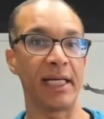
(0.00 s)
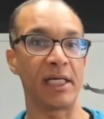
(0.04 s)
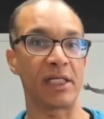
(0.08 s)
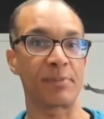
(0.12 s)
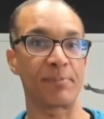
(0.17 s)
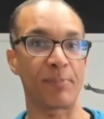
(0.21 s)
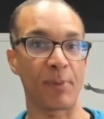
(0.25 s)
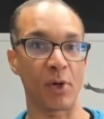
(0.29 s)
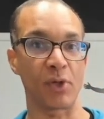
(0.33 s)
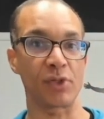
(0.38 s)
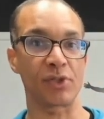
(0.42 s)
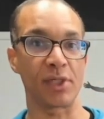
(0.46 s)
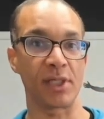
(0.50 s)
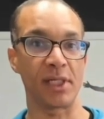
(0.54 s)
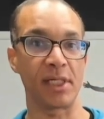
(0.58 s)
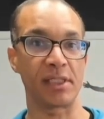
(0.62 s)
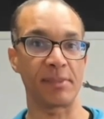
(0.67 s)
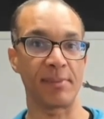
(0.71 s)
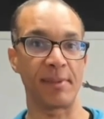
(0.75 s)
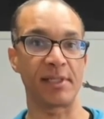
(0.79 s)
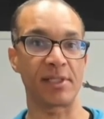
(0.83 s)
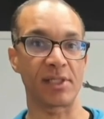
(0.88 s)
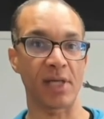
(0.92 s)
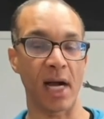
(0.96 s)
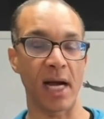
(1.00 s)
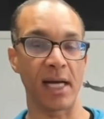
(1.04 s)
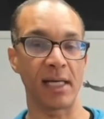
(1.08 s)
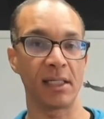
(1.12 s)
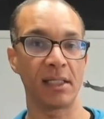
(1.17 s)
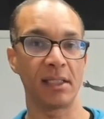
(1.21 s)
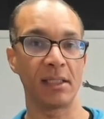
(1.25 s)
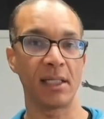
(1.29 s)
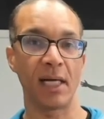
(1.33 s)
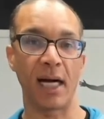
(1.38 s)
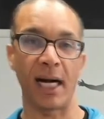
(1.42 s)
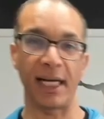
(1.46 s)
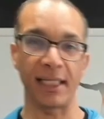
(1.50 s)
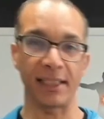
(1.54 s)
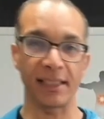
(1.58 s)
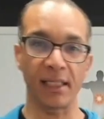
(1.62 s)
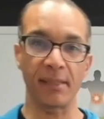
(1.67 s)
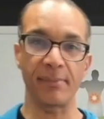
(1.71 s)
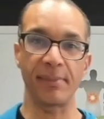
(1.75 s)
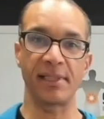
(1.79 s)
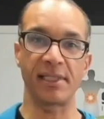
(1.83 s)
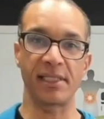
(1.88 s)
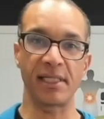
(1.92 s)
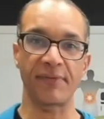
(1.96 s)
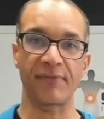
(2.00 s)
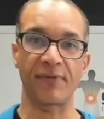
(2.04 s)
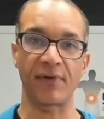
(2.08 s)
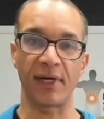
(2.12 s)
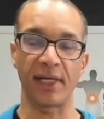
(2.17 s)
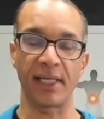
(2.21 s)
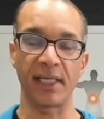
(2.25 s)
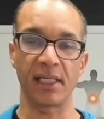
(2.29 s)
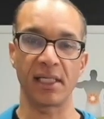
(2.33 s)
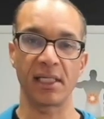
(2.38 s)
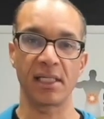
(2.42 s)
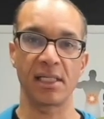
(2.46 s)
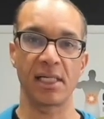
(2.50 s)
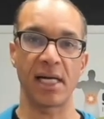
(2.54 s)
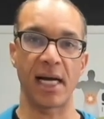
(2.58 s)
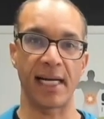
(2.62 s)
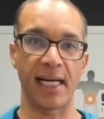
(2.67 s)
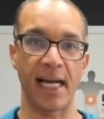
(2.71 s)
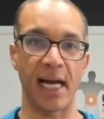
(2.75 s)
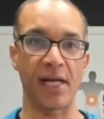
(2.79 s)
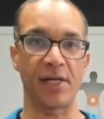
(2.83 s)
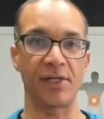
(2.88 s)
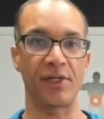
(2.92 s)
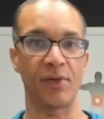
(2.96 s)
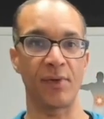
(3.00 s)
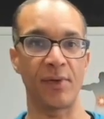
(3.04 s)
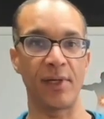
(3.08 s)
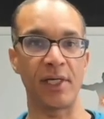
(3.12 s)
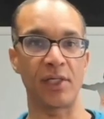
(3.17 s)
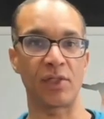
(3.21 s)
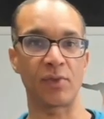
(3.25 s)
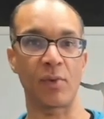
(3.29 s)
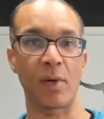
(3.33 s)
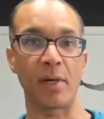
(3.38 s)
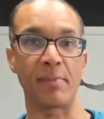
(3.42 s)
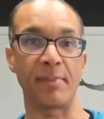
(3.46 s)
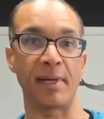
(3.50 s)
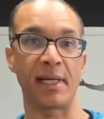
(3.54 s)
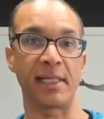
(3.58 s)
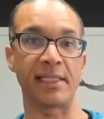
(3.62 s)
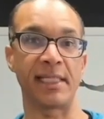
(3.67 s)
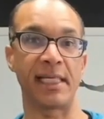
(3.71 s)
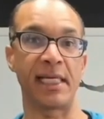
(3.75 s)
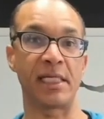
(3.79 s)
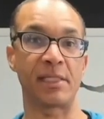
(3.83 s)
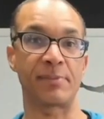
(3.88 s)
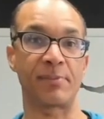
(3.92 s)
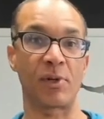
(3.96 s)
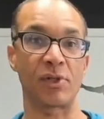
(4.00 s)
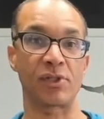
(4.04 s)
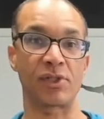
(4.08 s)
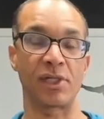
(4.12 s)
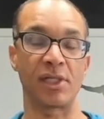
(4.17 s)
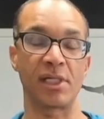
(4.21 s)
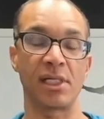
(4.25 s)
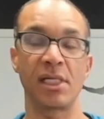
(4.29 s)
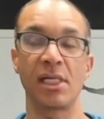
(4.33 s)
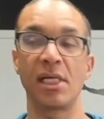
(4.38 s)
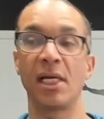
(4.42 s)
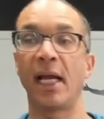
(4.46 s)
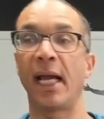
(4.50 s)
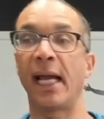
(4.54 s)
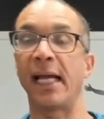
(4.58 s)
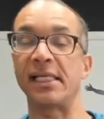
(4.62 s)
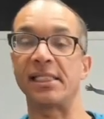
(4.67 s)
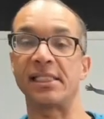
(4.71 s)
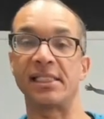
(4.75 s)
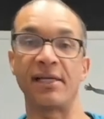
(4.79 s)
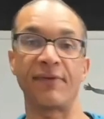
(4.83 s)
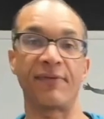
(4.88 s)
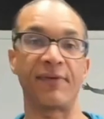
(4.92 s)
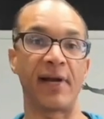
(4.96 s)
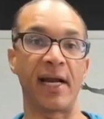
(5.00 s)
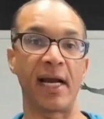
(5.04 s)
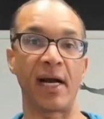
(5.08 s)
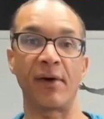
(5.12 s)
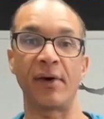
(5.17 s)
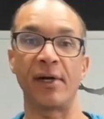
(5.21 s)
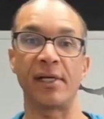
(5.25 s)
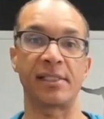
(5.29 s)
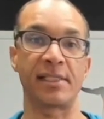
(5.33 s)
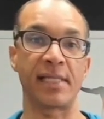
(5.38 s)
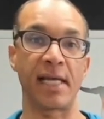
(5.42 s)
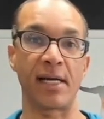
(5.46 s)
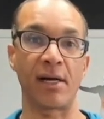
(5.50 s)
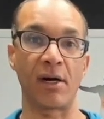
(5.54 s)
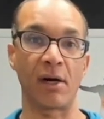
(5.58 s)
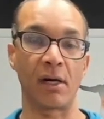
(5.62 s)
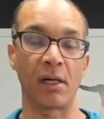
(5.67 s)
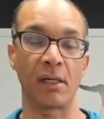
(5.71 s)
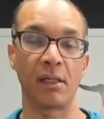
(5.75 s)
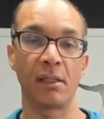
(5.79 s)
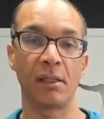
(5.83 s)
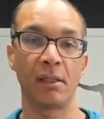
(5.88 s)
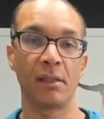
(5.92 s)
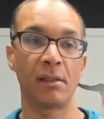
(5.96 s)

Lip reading: person needs to be taught a little bit differently on how to do each one, because each person has different areas that are